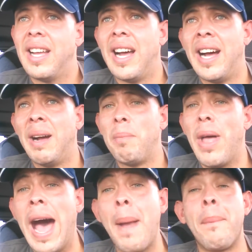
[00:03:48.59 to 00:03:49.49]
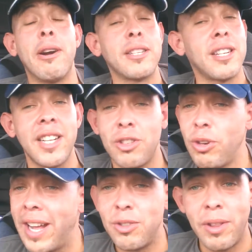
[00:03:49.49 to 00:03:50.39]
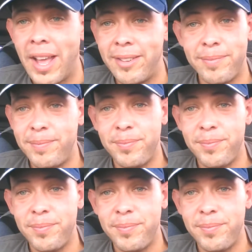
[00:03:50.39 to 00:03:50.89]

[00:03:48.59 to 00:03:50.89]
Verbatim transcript: Um, I personally do not do that.